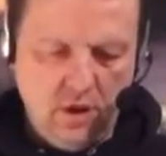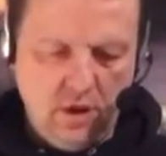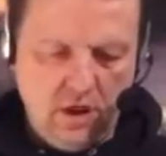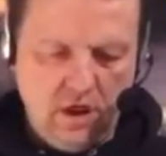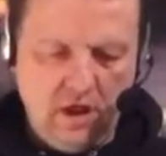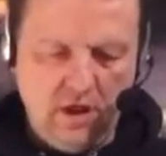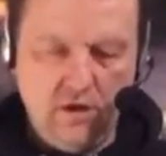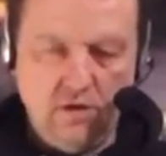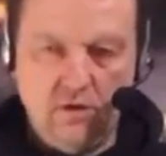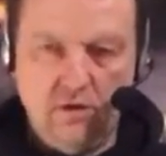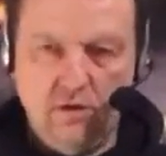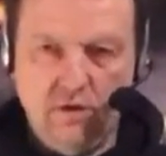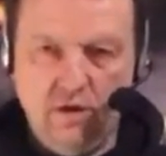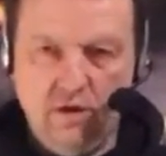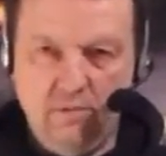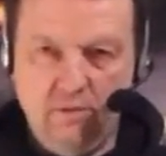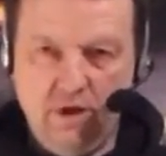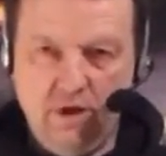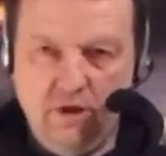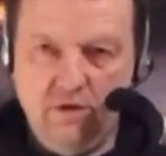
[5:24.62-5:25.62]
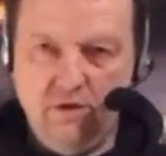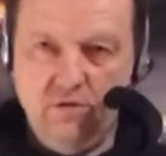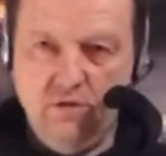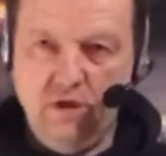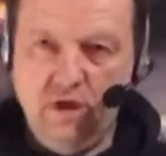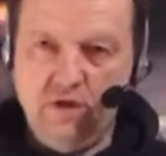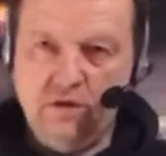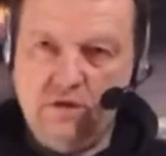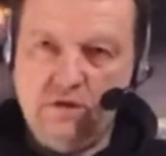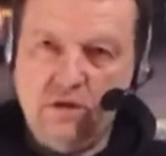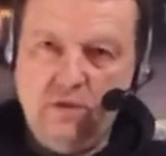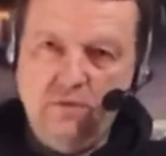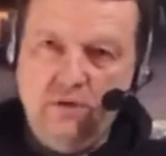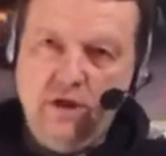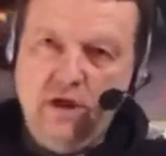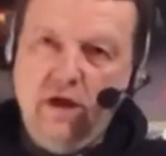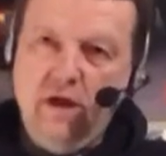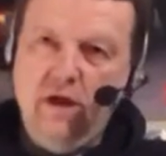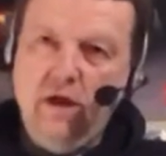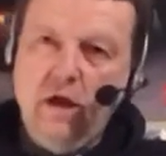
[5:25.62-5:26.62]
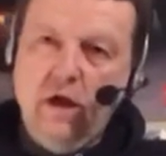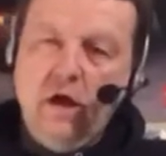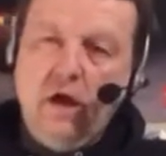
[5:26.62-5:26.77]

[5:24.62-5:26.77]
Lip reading: I don't know, they might do that someday.